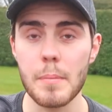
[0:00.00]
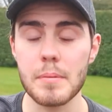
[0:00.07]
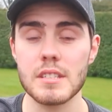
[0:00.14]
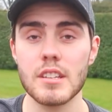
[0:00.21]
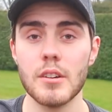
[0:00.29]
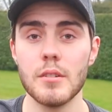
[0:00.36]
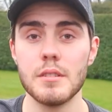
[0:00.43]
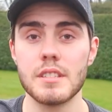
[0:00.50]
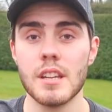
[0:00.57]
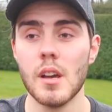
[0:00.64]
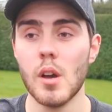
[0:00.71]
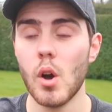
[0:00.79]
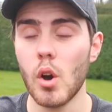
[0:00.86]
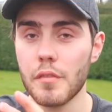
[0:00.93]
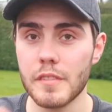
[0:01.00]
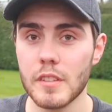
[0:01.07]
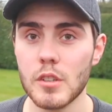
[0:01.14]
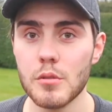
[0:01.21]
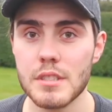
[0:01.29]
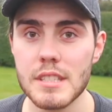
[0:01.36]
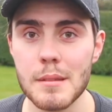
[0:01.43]
episodes of
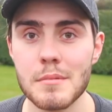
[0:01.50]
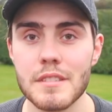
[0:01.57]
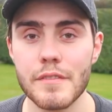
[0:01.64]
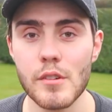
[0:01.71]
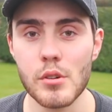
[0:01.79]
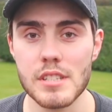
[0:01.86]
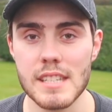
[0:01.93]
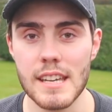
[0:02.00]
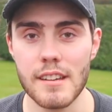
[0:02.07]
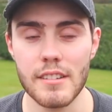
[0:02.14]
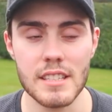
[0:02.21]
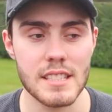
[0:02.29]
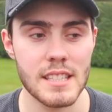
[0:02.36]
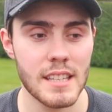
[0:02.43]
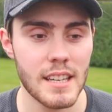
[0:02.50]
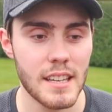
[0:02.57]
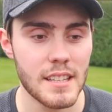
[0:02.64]
the new Sims 4 series.